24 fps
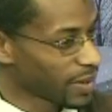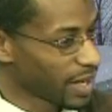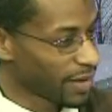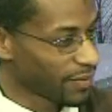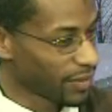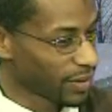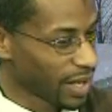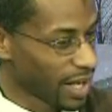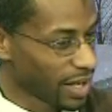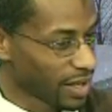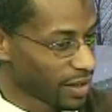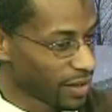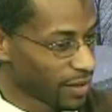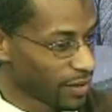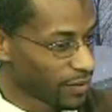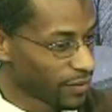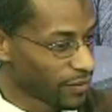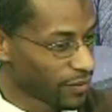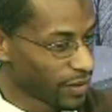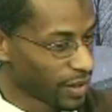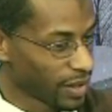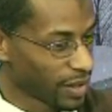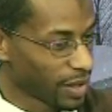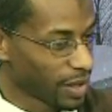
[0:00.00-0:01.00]
We have a lot
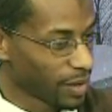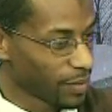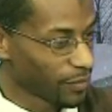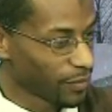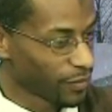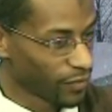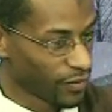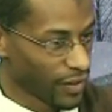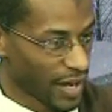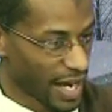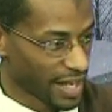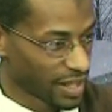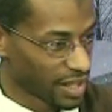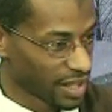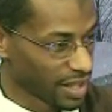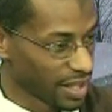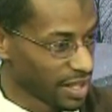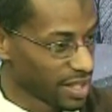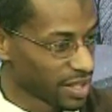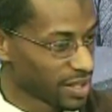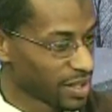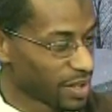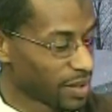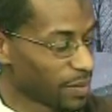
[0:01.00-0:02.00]
of
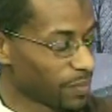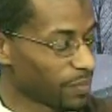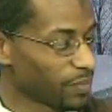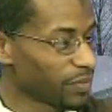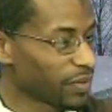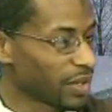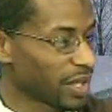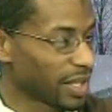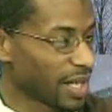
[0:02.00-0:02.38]
vandalism,